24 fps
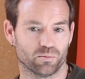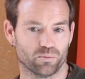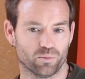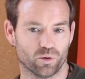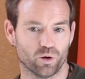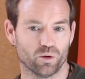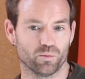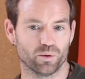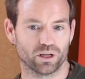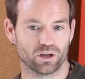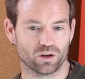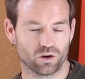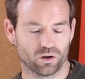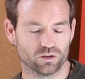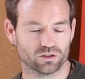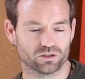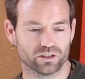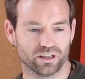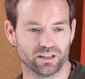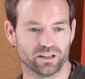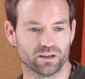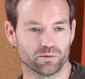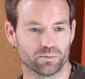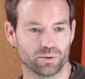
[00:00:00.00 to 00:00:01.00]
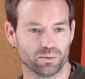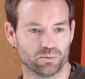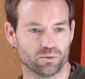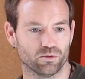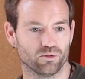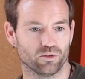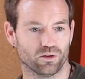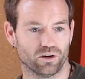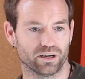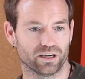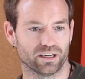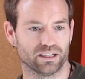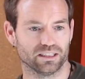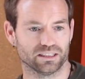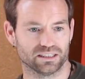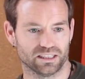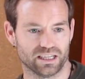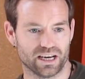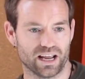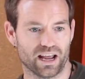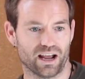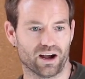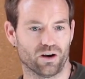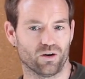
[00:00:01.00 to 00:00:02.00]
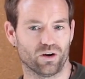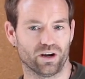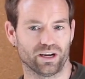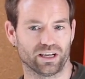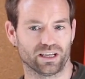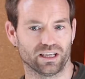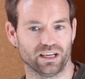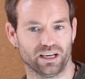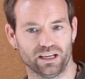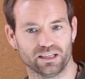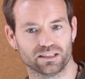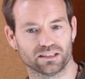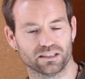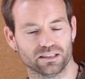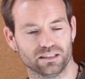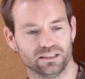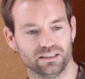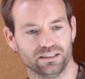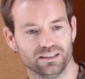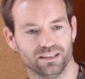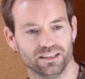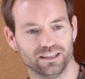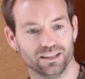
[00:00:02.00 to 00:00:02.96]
permanent contract I've been provided, is now I can actually